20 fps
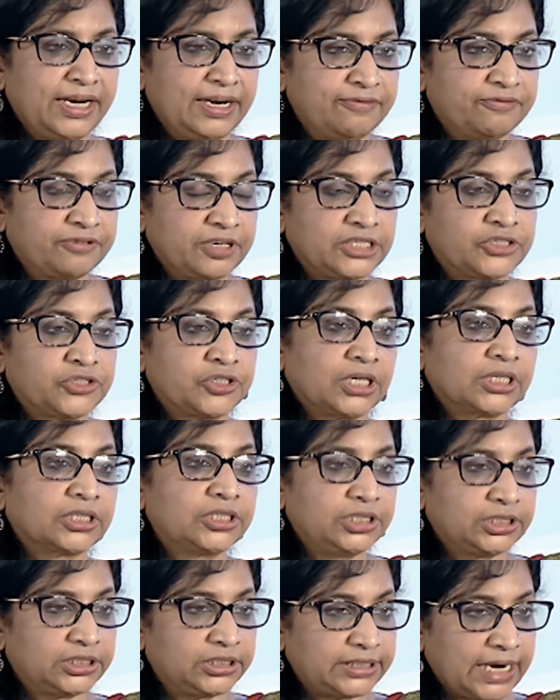
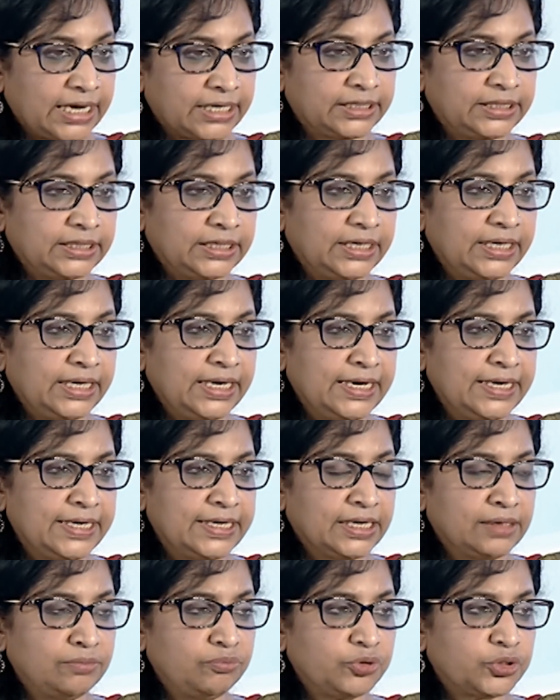infrastructure sector in
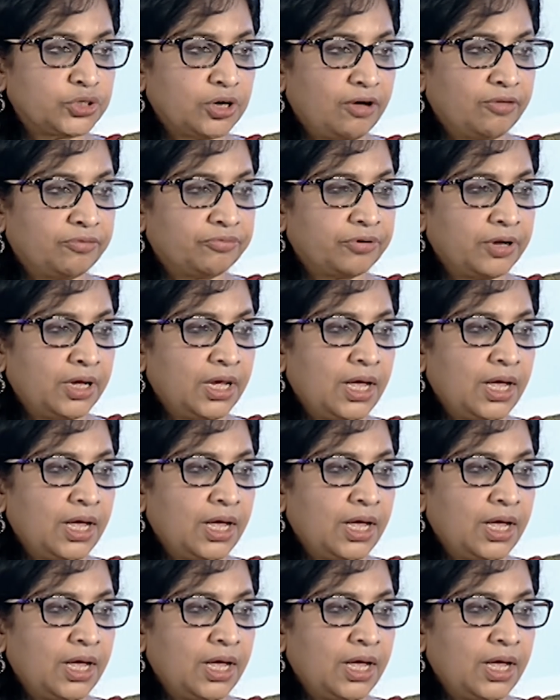terms of,